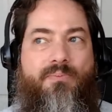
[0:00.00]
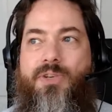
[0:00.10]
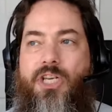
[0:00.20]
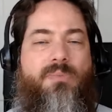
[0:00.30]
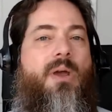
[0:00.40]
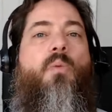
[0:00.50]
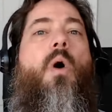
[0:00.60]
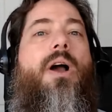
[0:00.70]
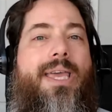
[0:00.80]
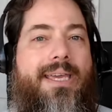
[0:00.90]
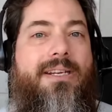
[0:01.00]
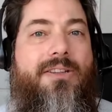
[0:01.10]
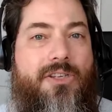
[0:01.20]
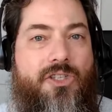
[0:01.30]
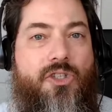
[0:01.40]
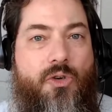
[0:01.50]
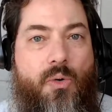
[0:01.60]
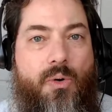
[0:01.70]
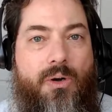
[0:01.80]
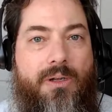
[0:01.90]
just by walking into the
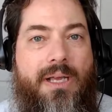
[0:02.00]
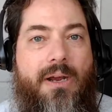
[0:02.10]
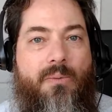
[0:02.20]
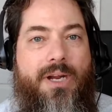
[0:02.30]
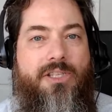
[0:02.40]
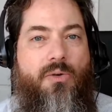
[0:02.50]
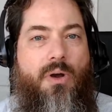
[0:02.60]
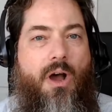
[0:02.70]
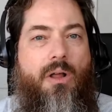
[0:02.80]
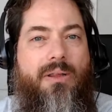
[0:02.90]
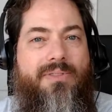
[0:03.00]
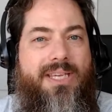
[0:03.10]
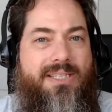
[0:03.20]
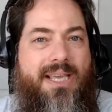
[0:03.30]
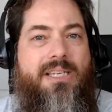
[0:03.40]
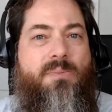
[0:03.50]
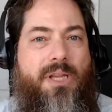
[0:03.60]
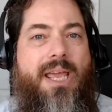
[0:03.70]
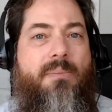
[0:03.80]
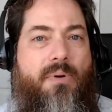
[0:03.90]
school, right? So all of these things play a